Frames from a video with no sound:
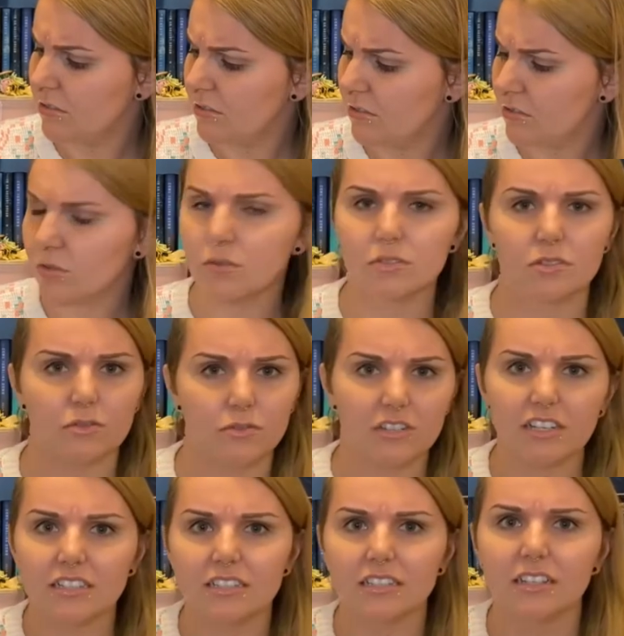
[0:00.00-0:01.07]
short
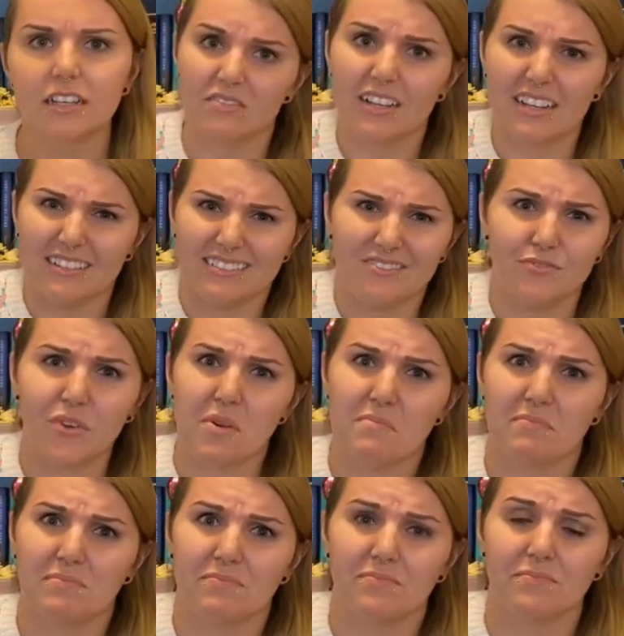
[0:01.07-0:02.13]
stories. Like
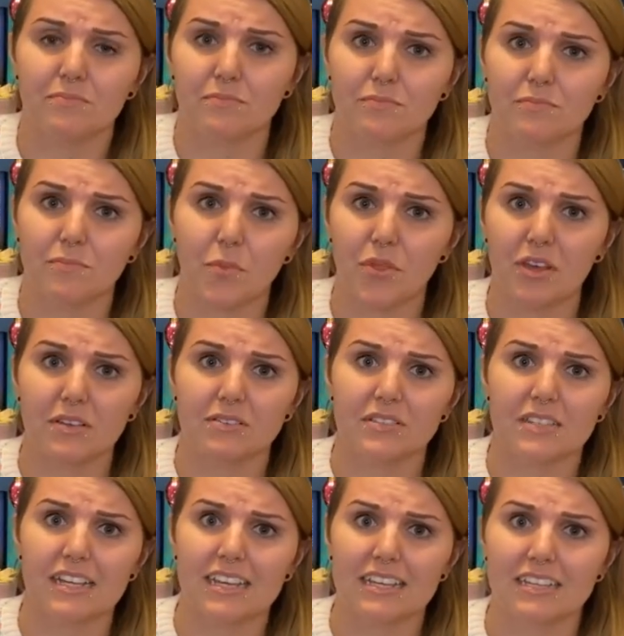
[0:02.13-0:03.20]
from things
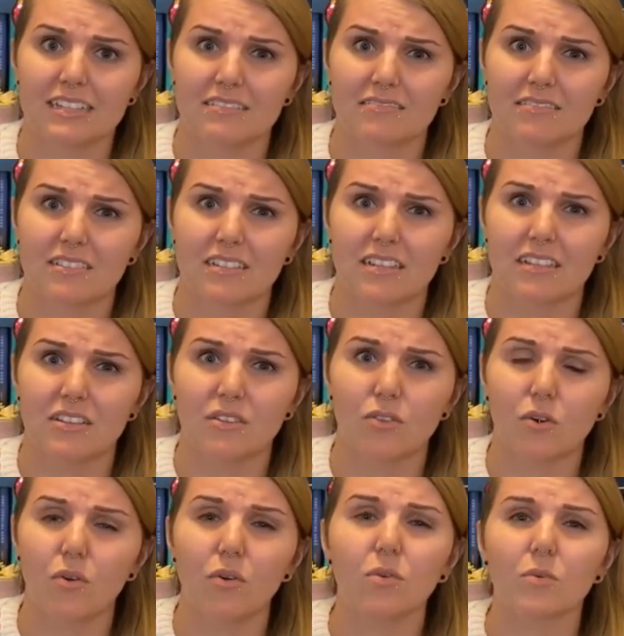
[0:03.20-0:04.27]
like the
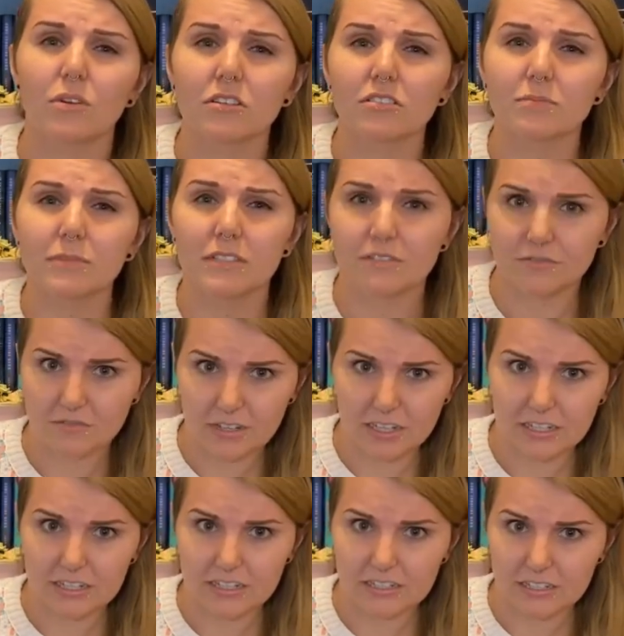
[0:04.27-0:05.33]
whole world being
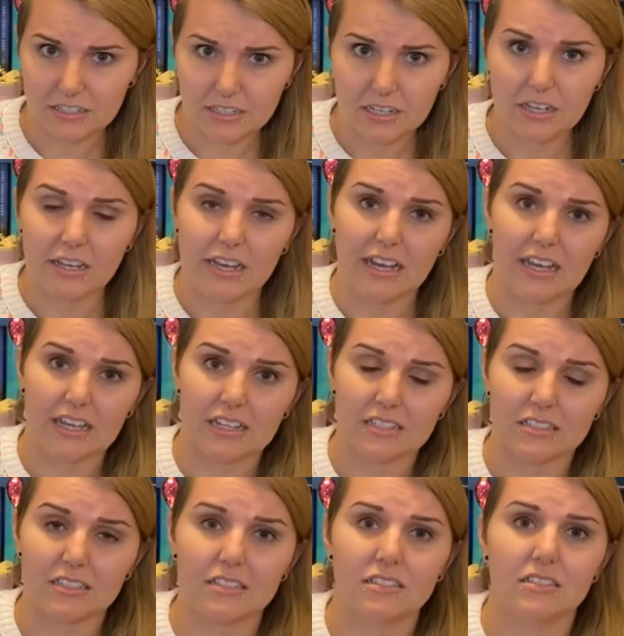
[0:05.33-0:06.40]
flooded
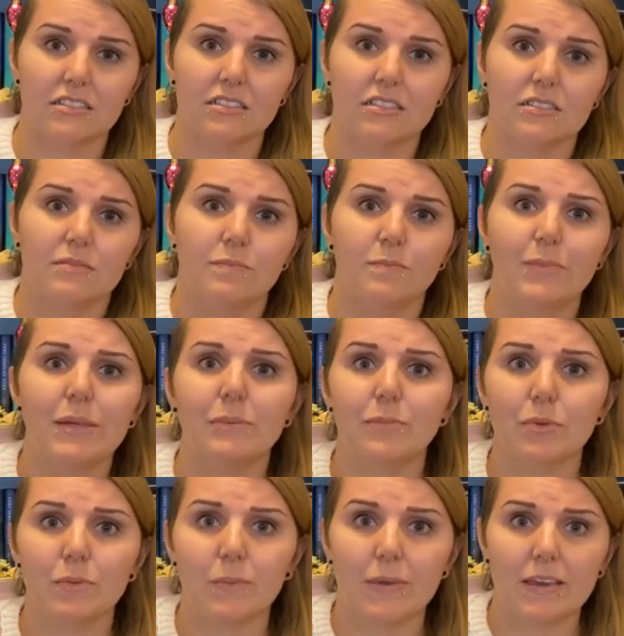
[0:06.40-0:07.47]
and
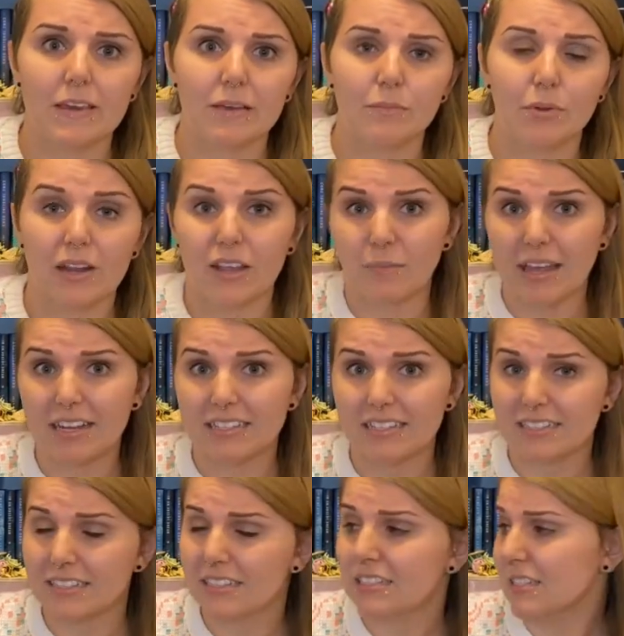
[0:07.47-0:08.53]
people being praying
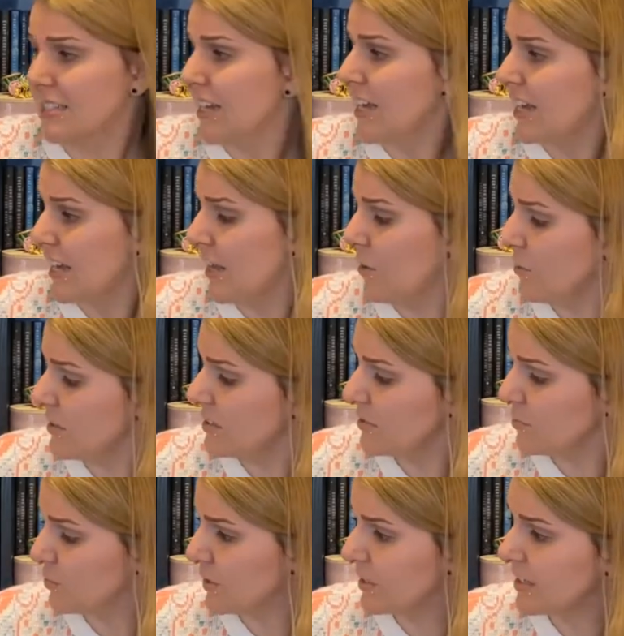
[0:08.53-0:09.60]
mantises. It was a
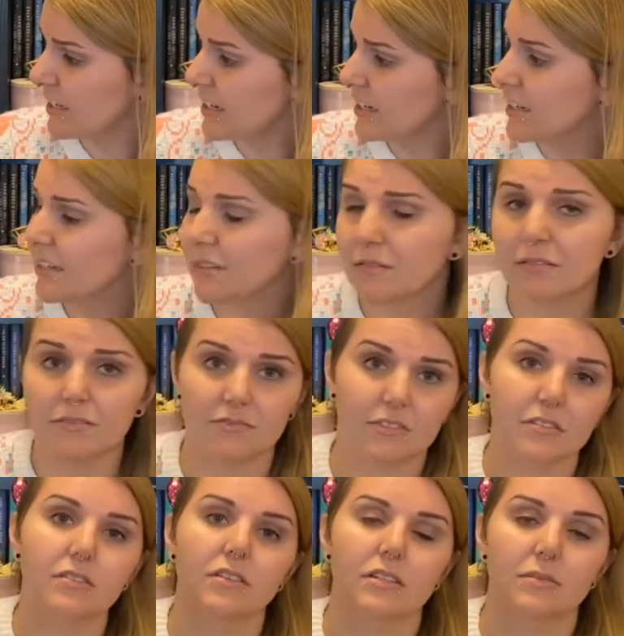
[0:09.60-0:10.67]
really,
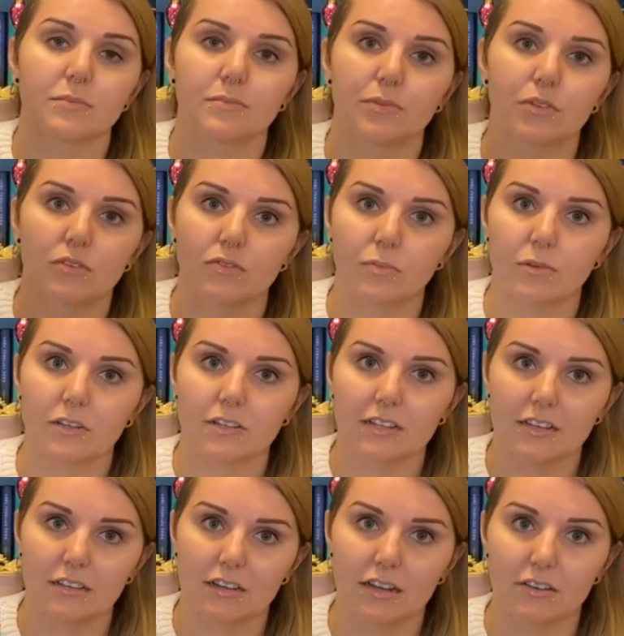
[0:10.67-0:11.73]
first of all, it's a beautiful book.
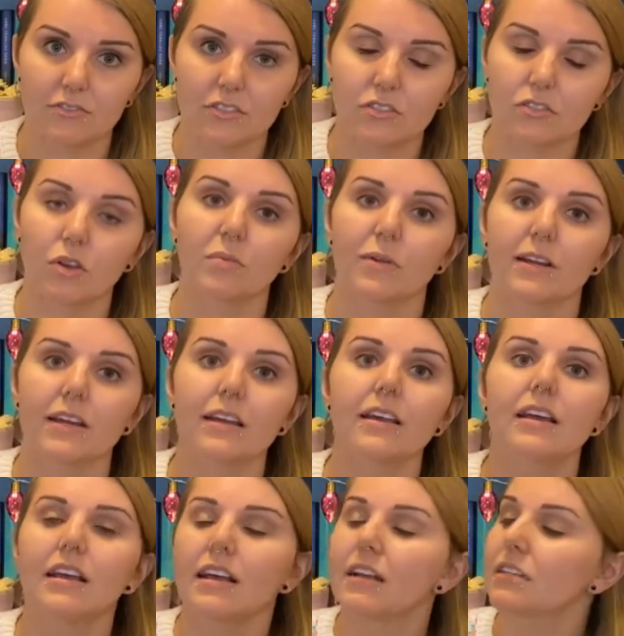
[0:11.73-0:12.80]
Like, the cover is so pretty.
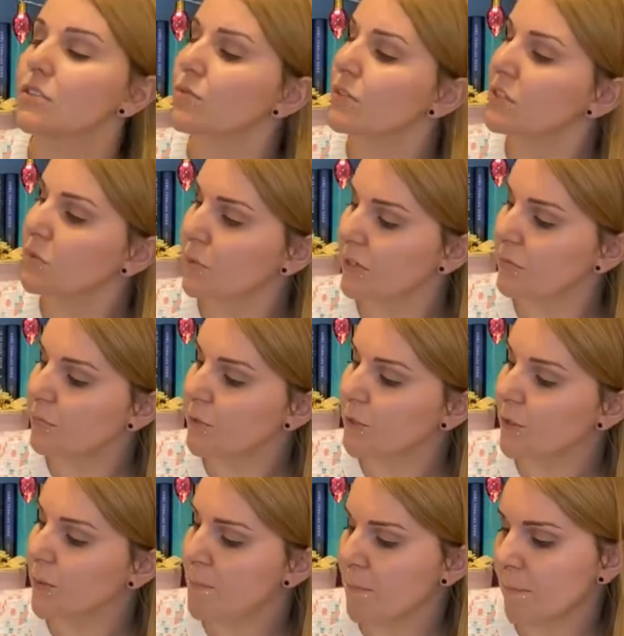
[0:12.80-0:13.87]
It's a really weird
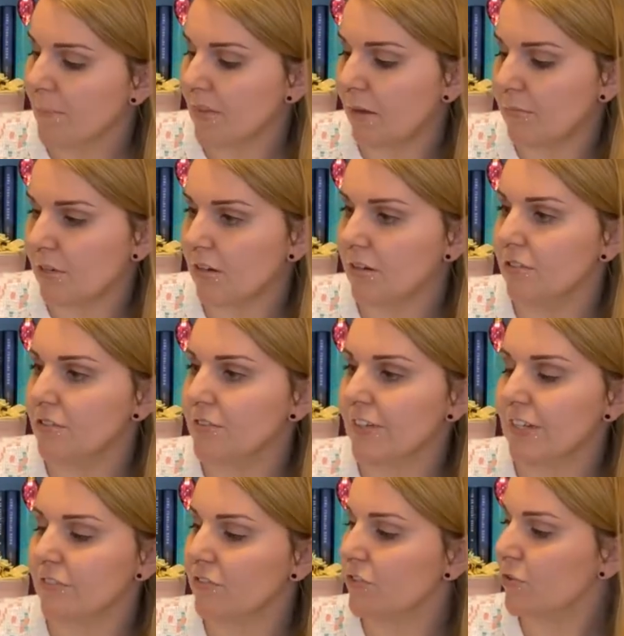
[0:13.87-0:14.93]
book. I'm not a huge
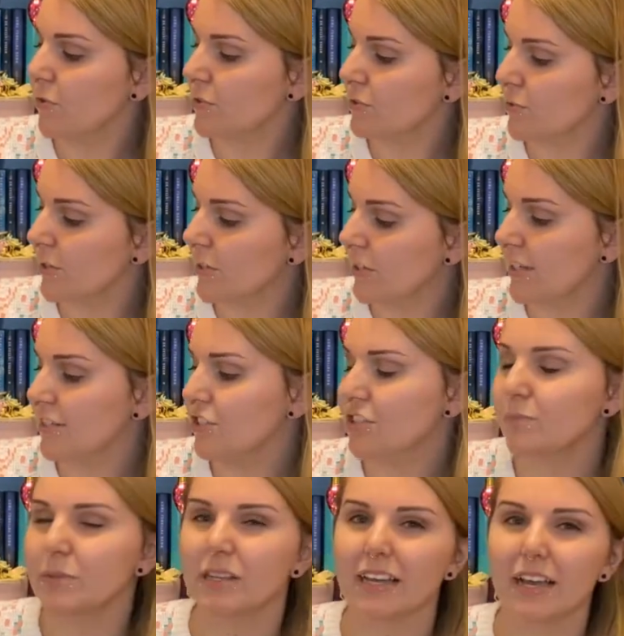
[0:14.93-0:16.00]
fan of short story collections,
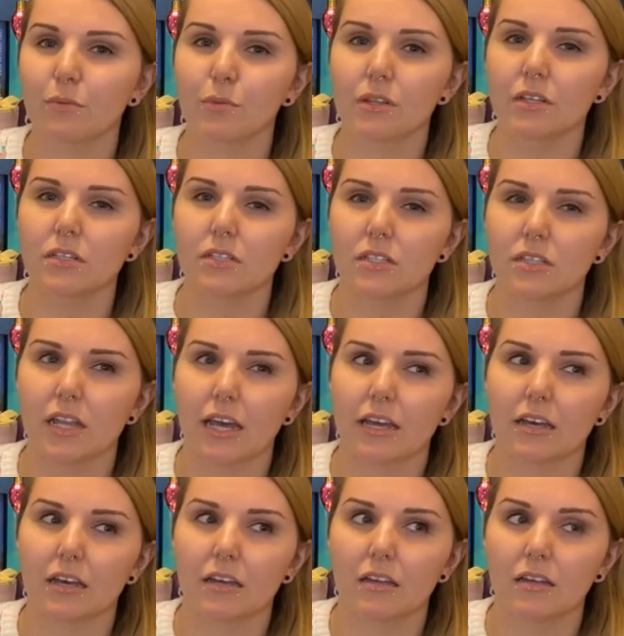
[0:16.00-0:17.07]
but like I really did
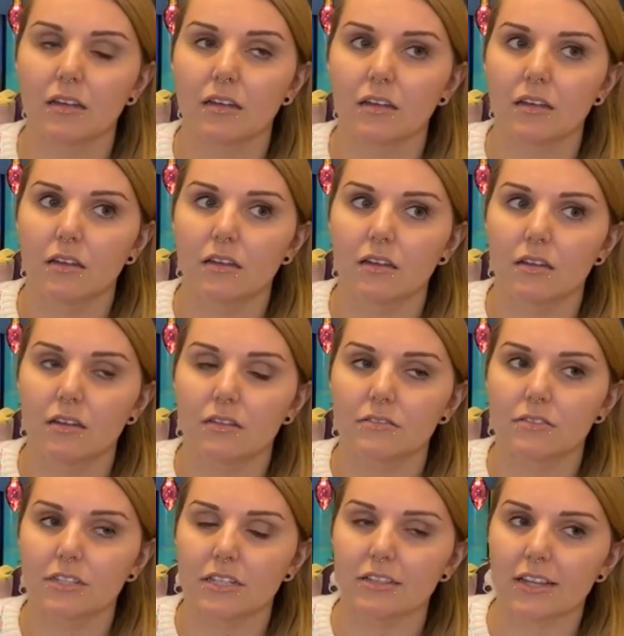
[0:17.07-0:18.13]
like
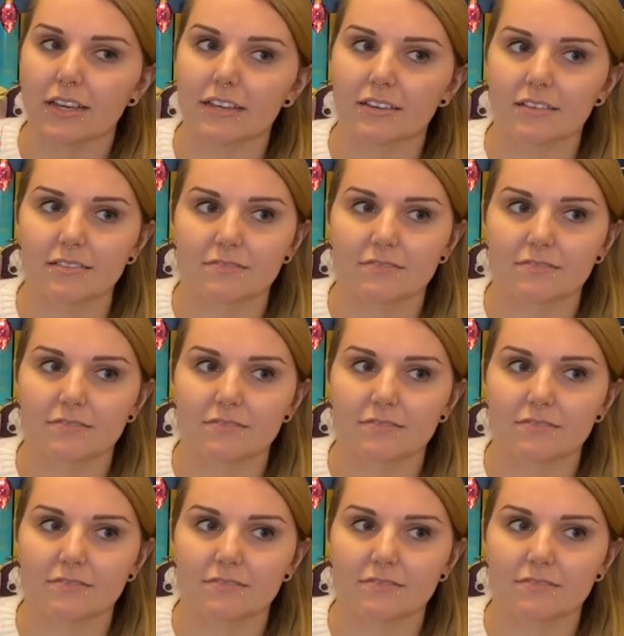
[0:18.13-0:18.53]
the like